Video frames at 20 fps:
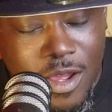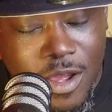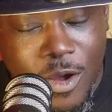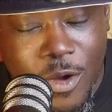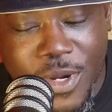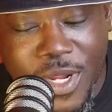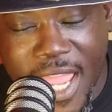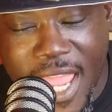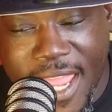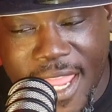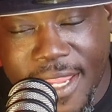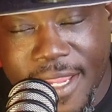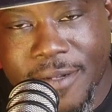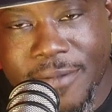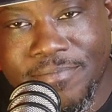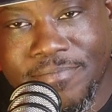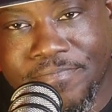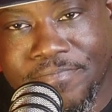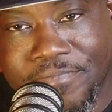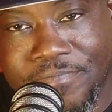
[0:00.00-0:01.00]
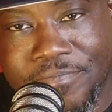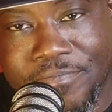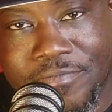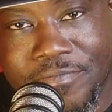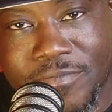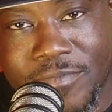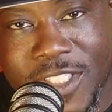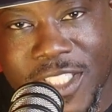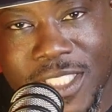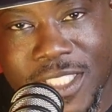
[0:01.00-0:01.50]
Okay,
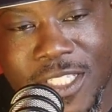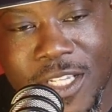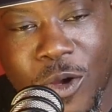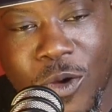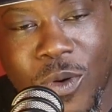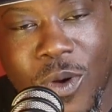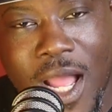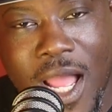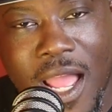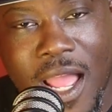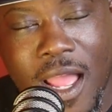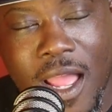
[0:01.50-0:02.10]
so